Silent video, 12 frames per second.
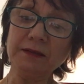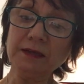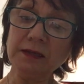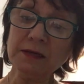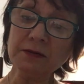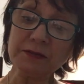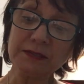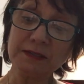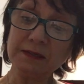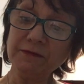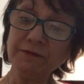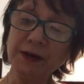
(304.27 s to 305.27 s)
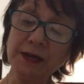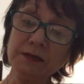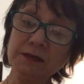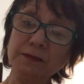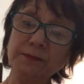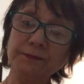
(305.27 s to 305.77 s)
the eagles didn't find
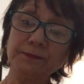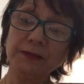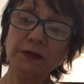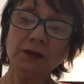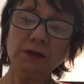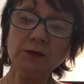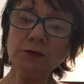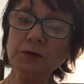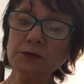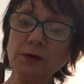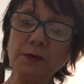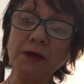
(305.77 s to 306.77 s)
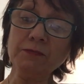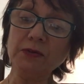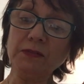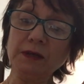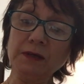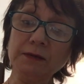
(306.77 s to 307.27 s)
him. You don't know
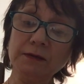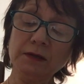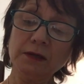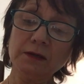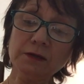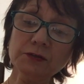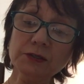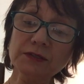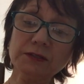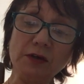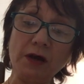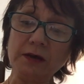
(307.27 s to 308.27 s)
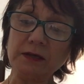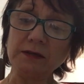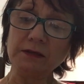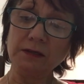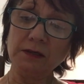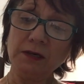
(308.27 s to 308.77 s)
everything. You're just
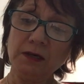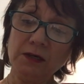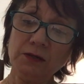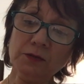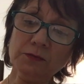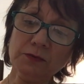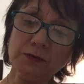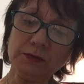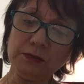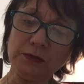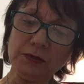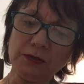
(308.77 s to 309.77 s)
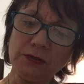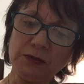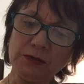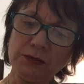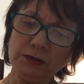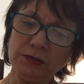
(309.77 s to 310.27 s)
talking. You
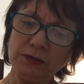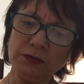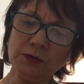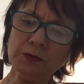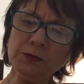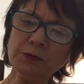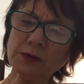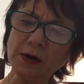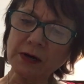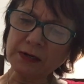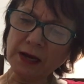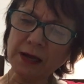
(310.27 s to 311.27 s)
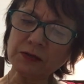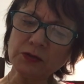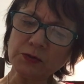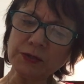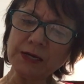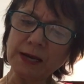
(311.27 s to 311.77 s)
you are not
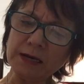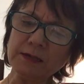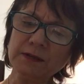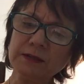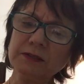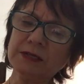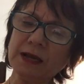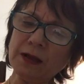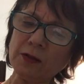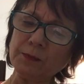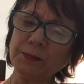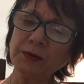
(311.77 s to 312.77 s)
doing anything to help.